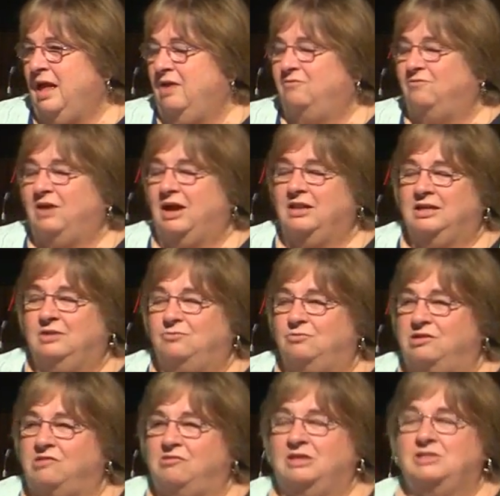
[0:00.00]
And finally, in
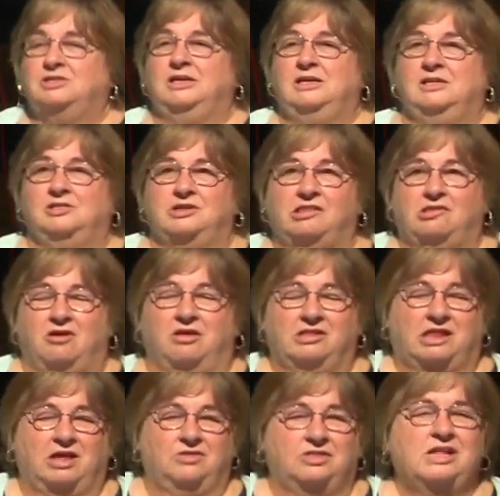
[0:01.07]
frustration, he just
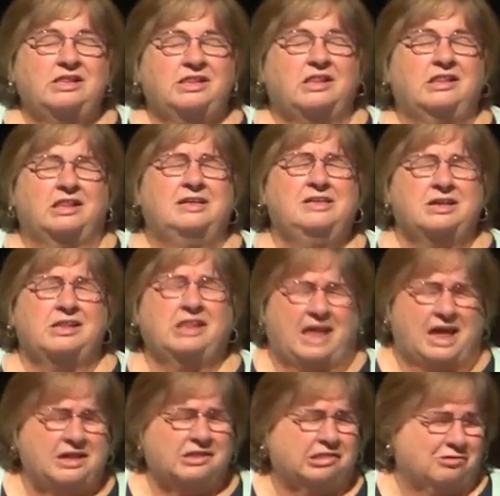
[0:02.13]
calls out, This is a
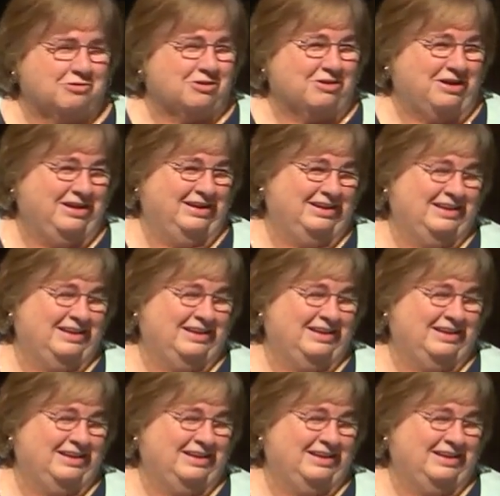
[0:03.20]
disaster.